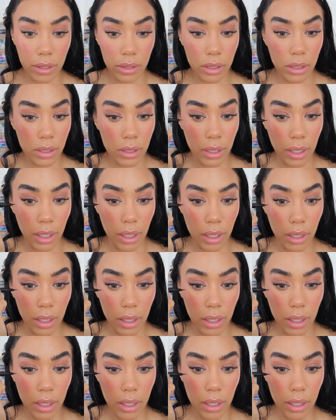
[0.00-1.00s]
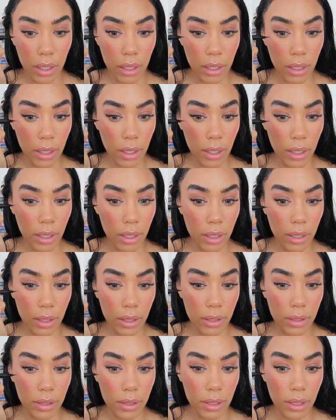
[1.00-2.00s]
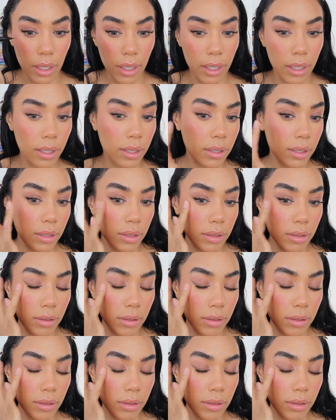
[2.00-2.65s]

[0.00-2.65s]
I just think it's like